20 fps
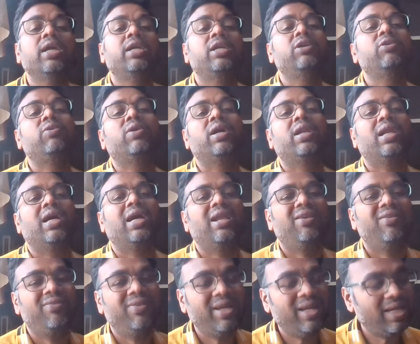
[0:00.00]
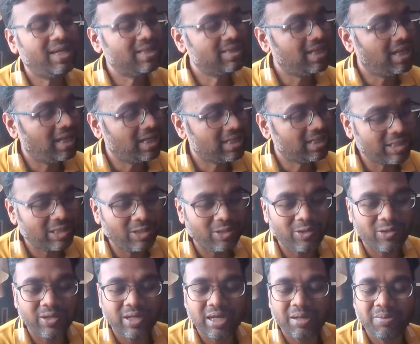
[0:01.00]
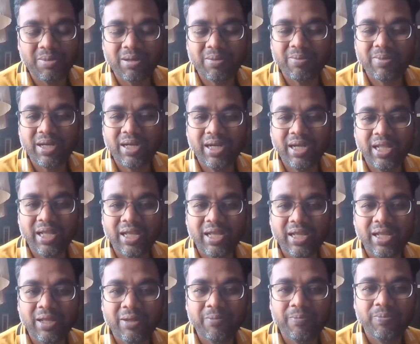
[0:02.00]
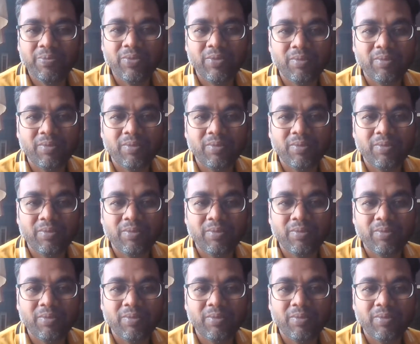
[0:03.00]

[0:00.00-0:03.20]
You can always ask your development team,